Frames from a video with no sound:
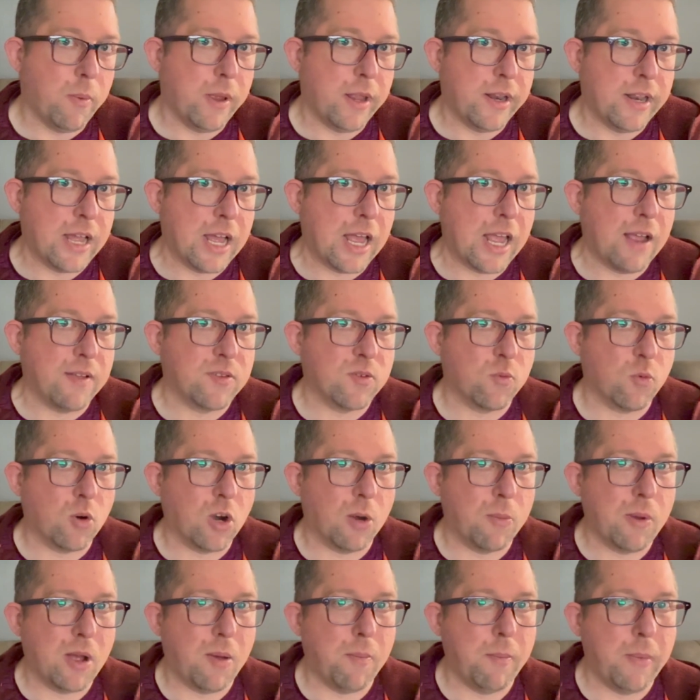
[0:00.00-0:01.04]
and not have to worry
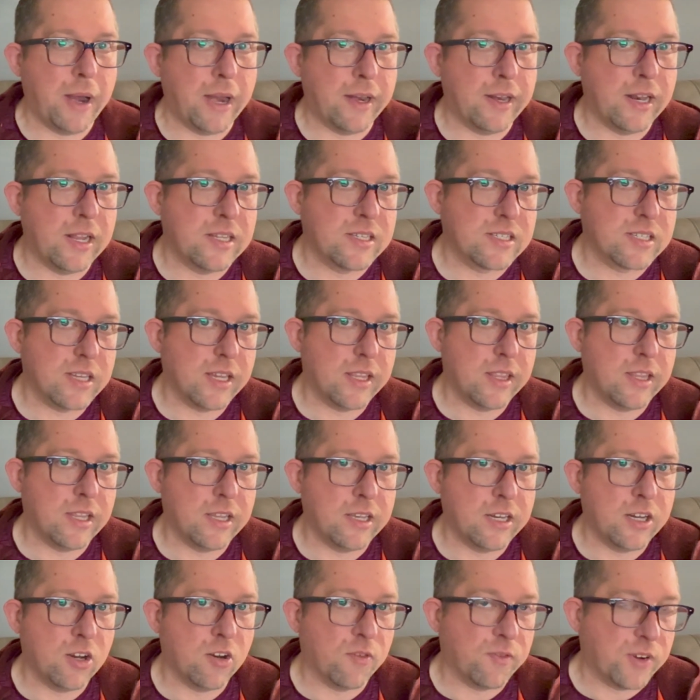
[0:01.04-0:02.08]
about maintenance in the
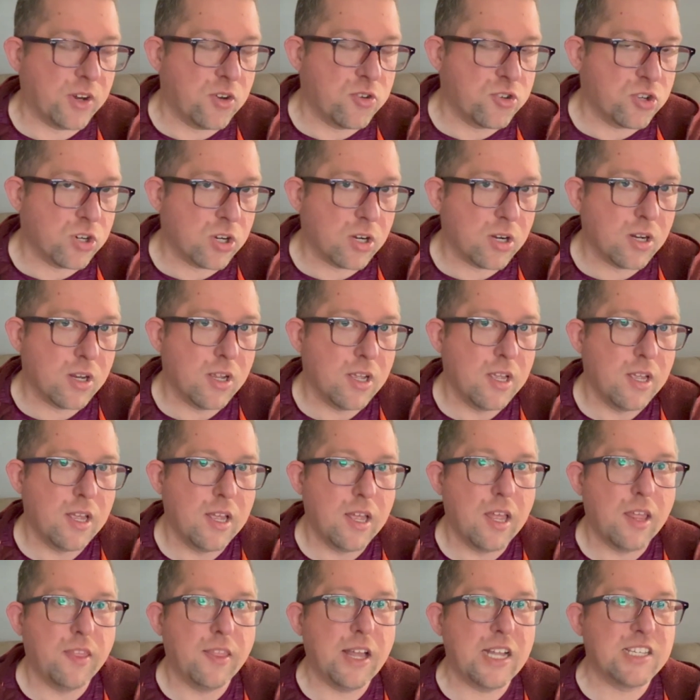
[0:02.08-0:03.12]
near future,
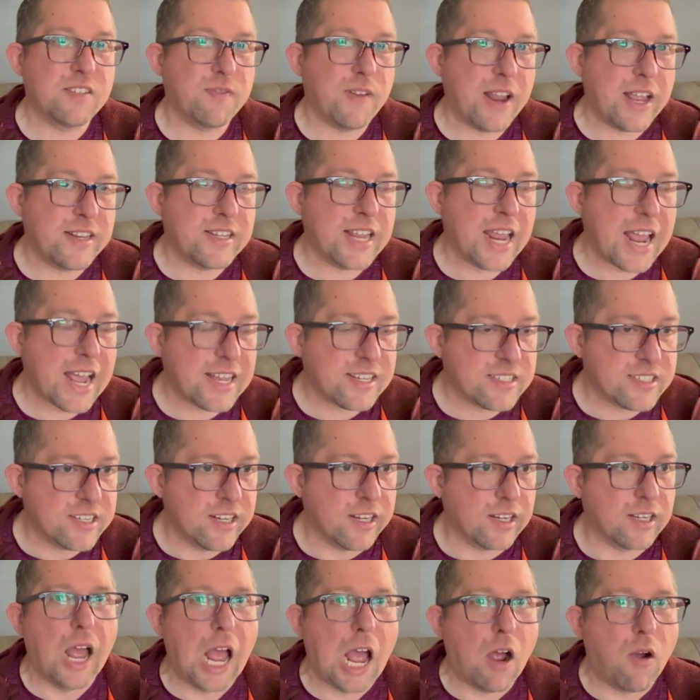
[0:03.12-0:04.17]
that's
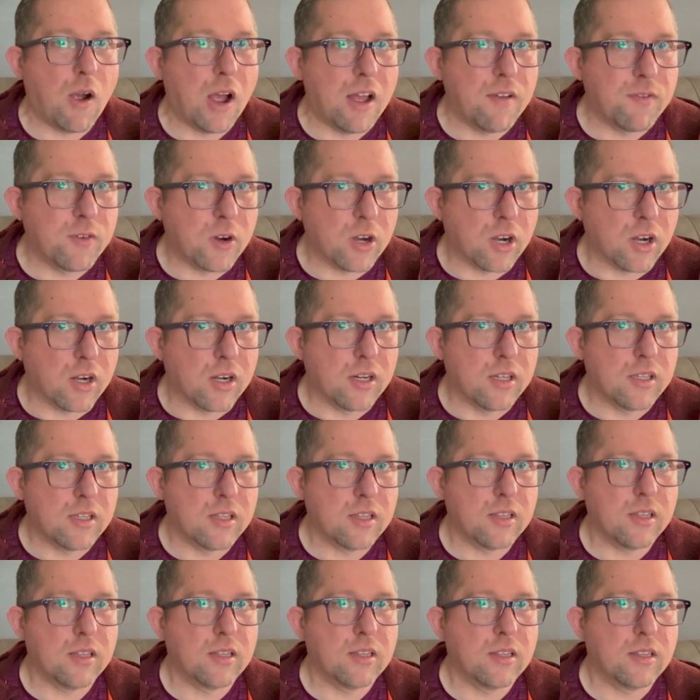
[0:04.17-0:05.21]
fantastic. However,
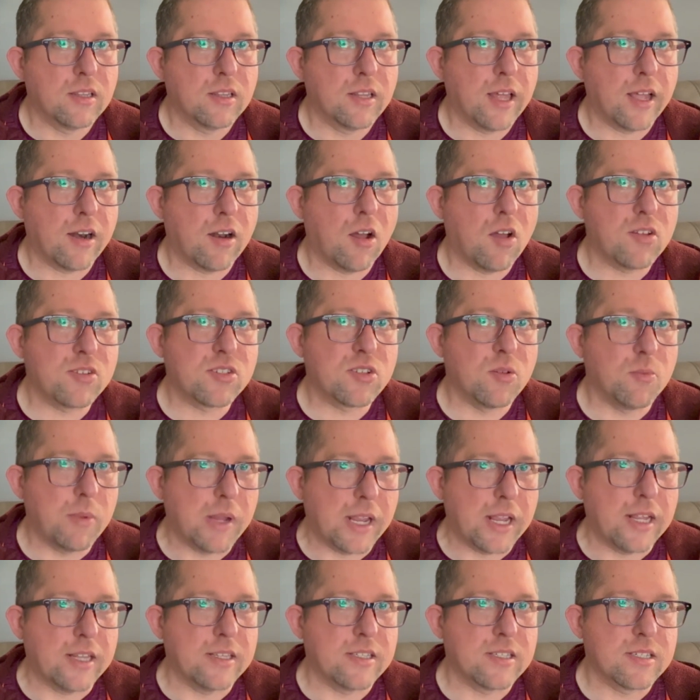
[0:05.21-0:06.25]
that also
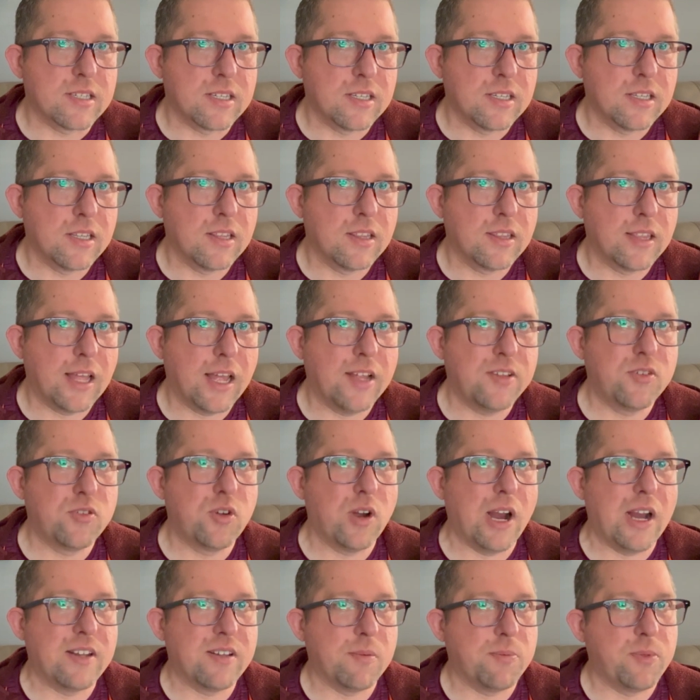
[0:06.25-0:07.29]
means that it
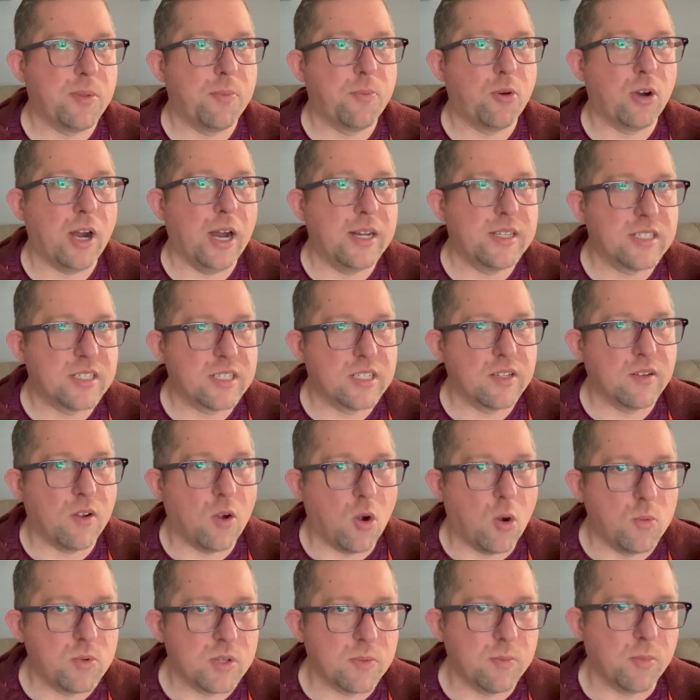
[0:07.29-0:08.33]
drives up the prices of
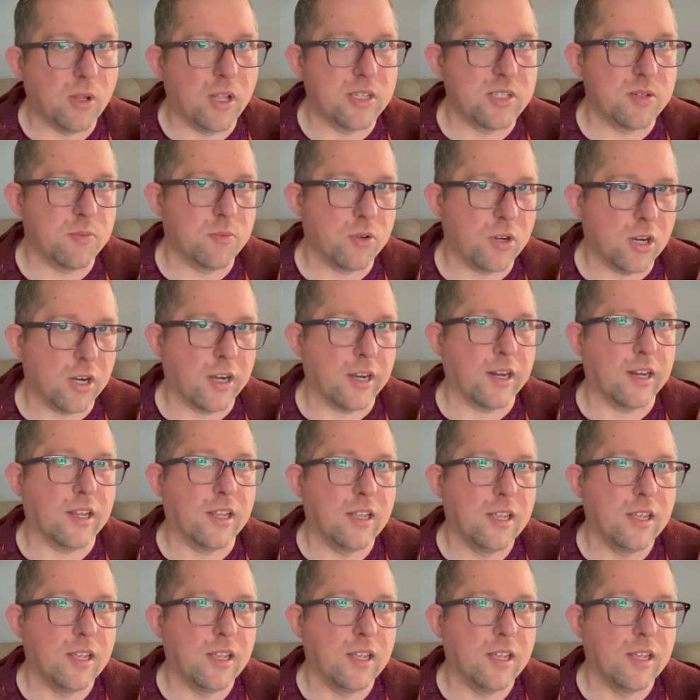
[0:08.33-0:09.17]
homes in Pleasant Prairie.